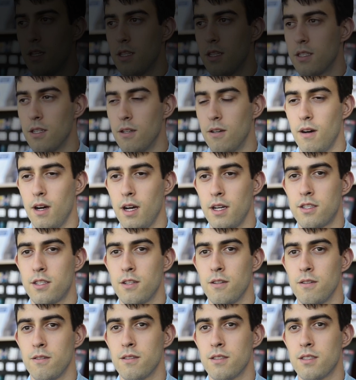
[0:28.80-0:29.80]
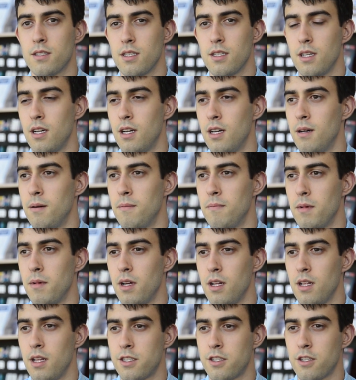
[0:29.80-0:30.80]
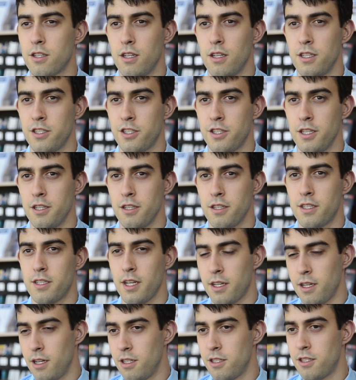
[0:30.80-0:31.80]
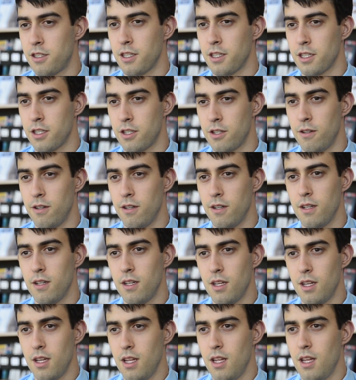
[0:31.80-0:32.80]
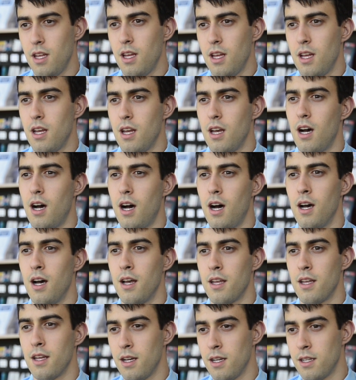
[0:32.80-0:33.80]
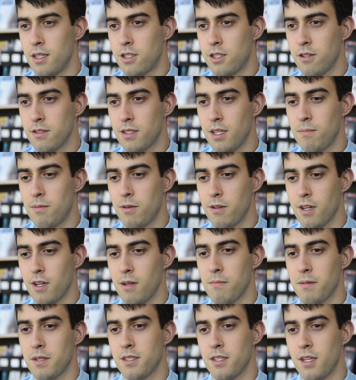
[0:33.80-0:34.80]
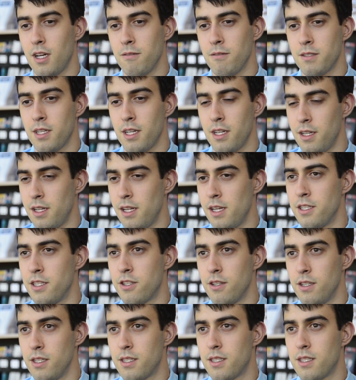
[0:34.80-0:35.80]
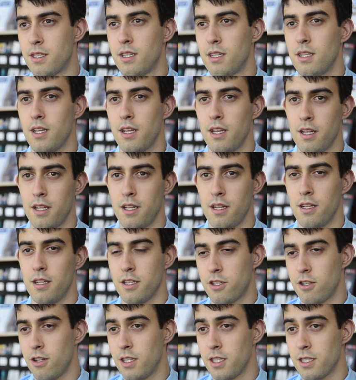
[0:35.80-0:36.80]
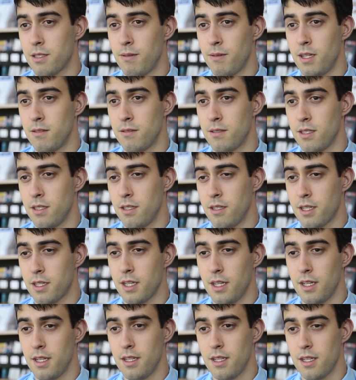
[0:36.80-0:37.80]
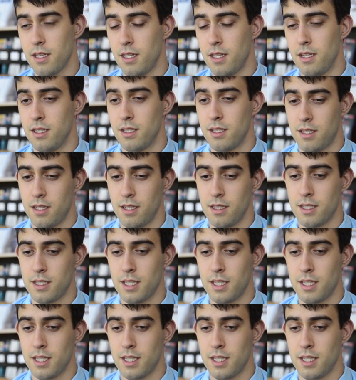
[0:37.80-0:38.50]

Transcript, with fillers: So I chose um, Electrical Engineering Technology and Control. I uh, chose that program because I always had an interest in electronics when I was a little kid and into the